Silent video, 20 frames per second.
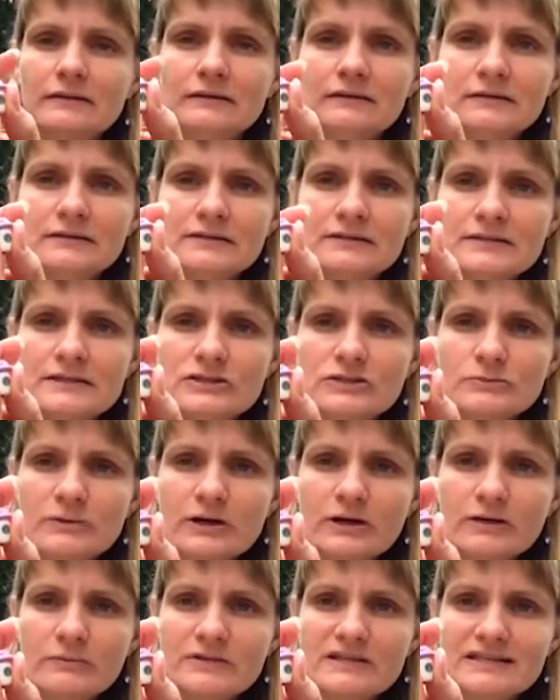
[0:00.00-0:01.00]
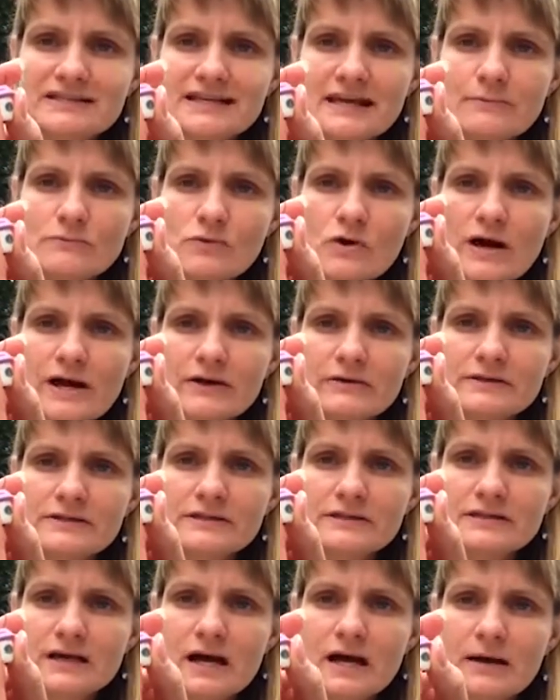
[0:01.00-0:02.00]
stitch marker with the same wire at the
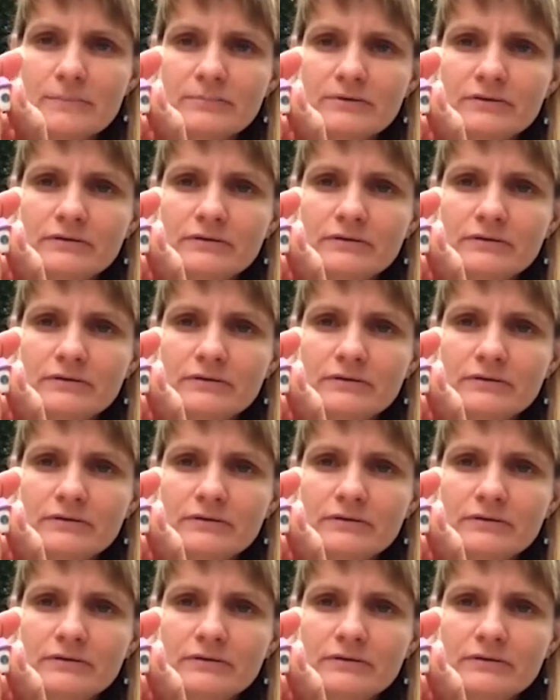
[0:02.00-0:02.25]
top.